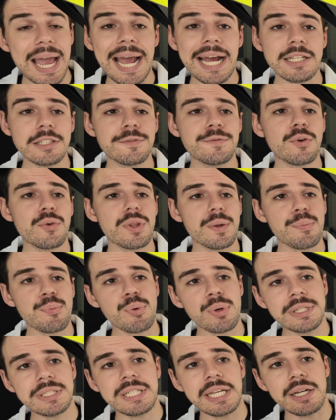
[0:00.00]
As for the
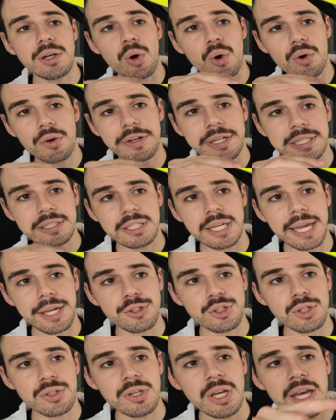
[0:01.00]
printing
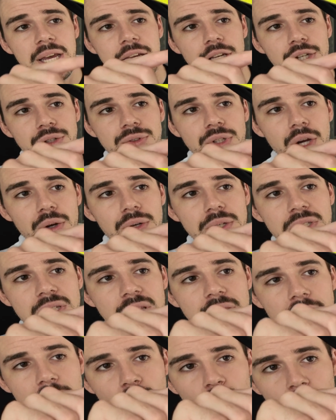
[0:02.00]
orientation, you'll notice
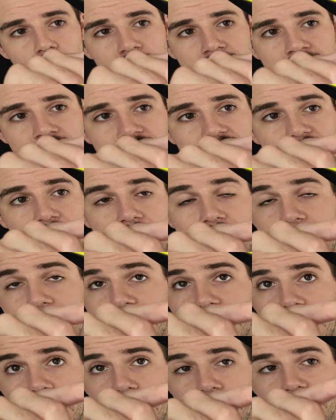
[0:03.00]
that one side
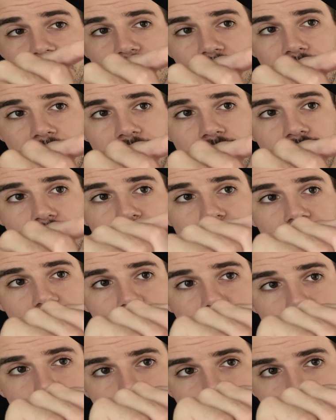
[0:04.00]
of the handle
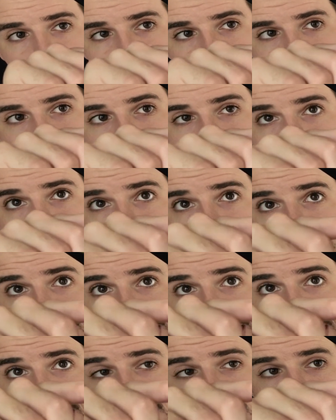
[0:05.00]
is completely
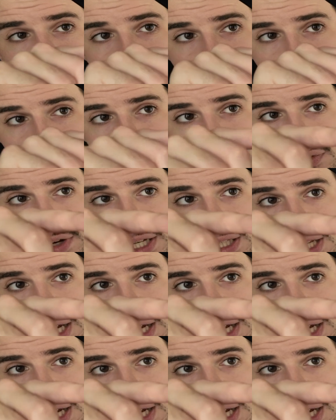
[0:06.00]
flat, like in a straight